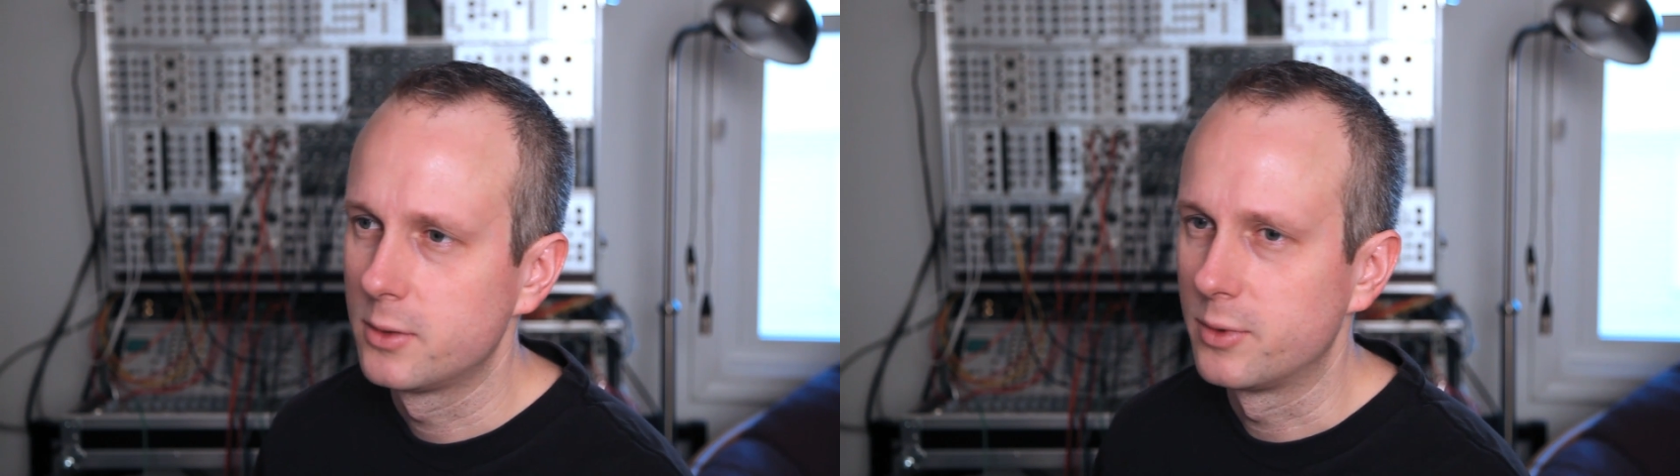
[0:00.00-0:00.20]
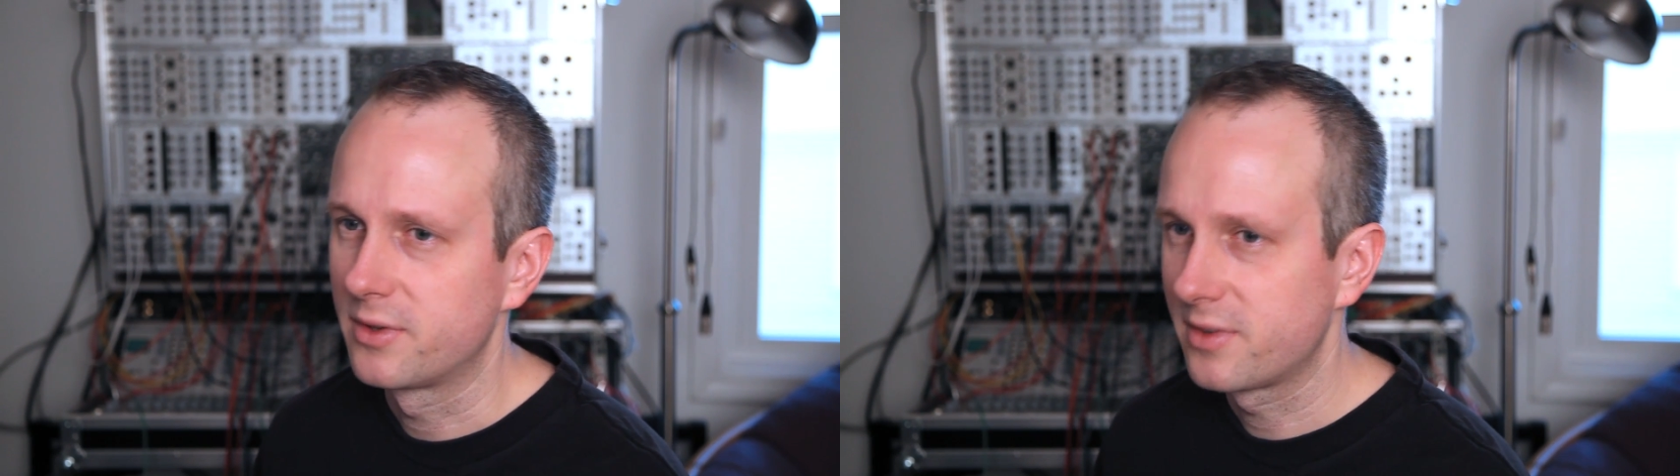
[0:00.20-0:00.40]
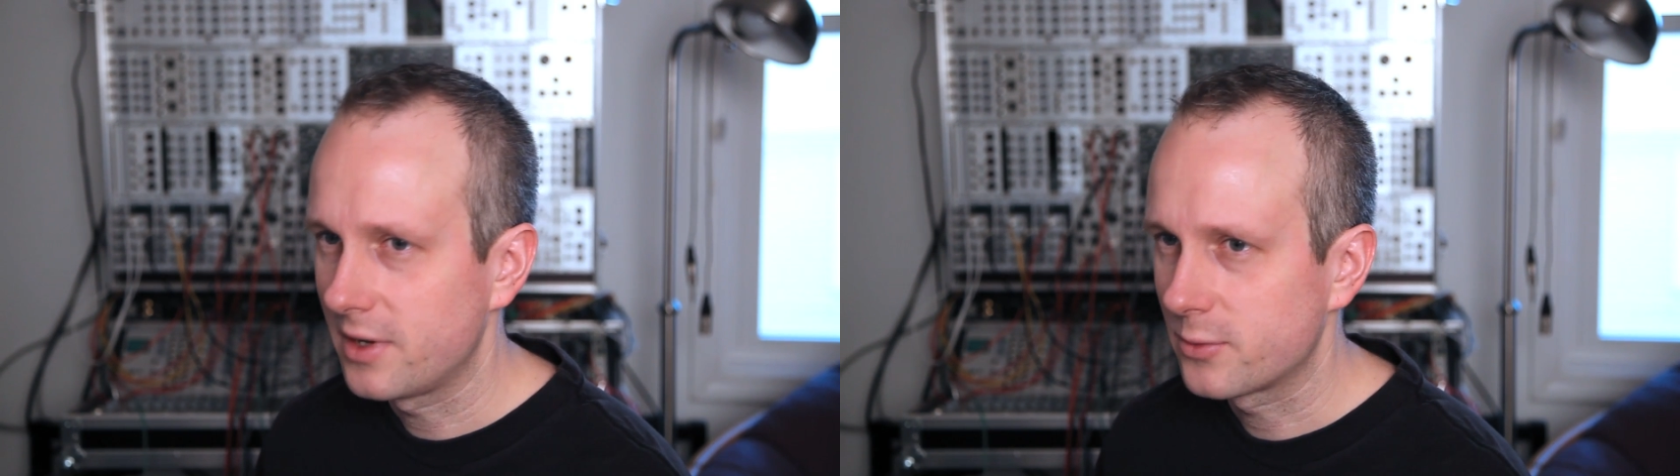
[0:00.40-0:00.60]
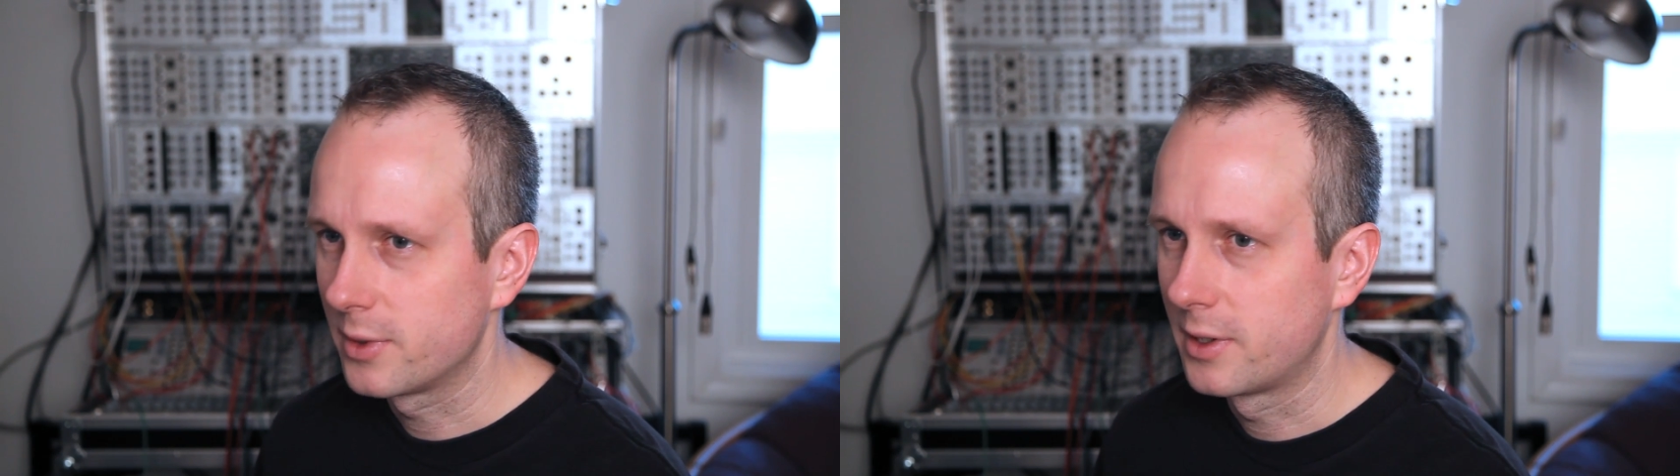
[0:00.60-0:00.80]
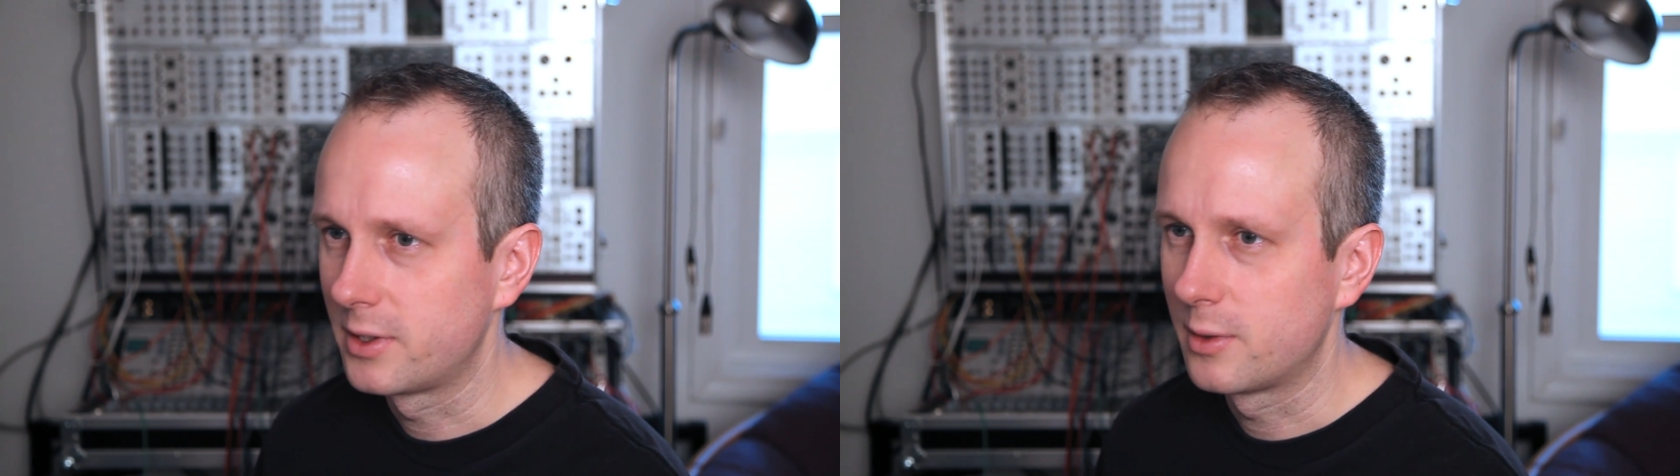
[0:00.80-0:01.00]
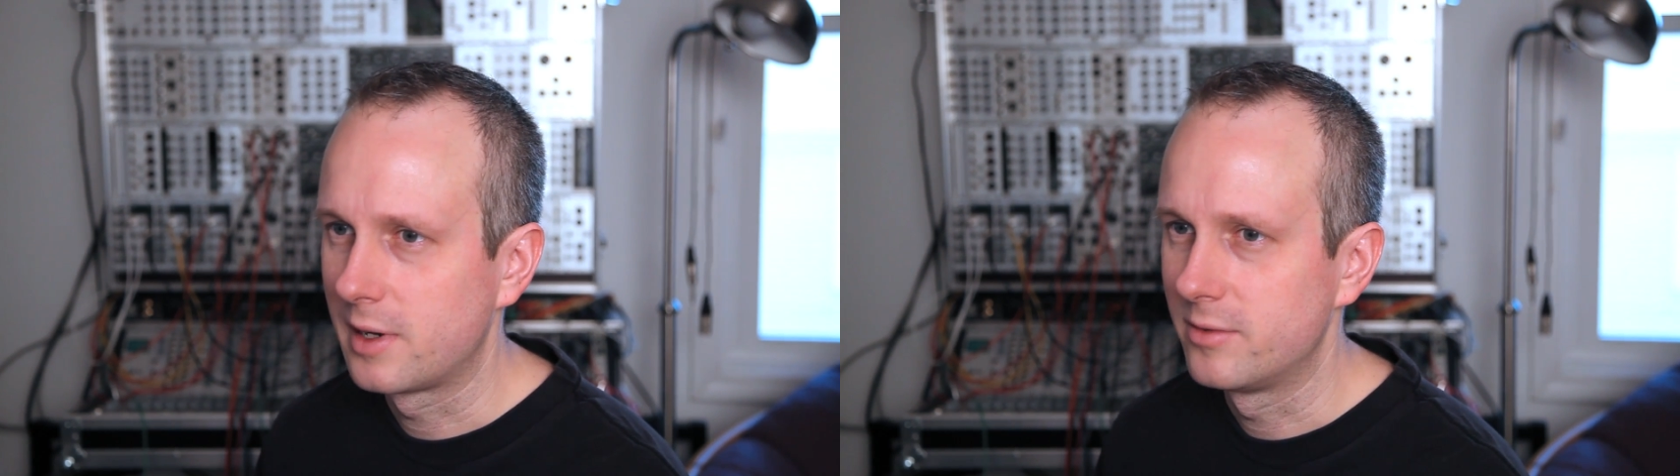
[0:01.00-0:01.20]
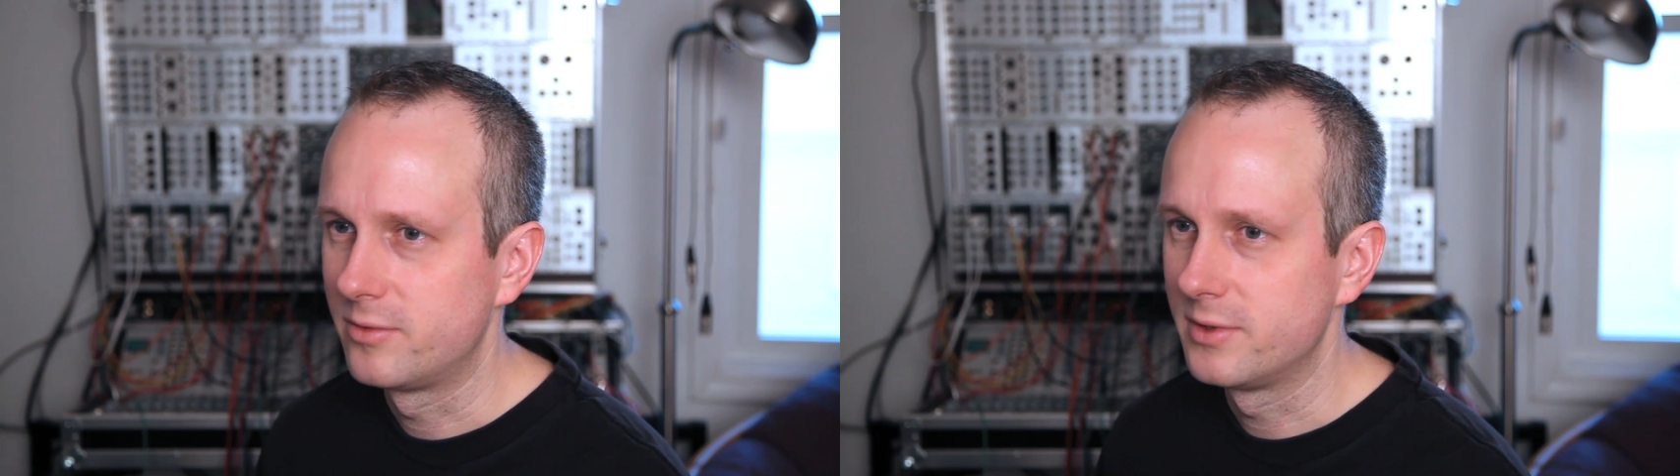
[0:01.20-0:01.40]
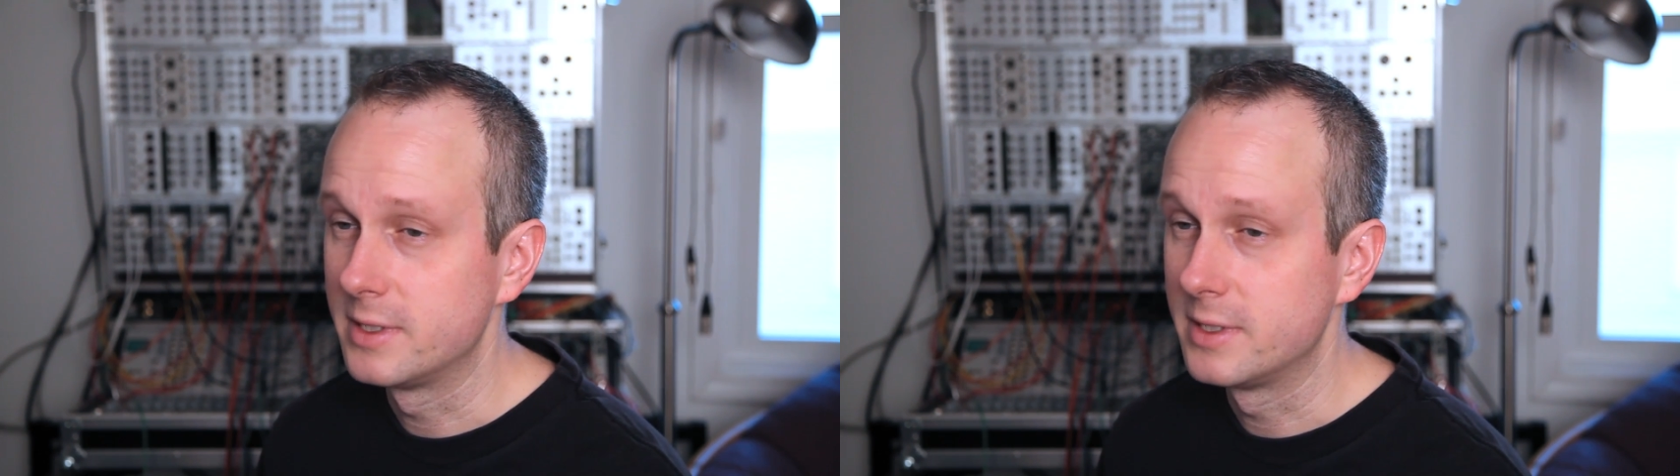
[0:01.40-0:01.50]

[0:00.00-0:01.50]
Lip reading: With software, you have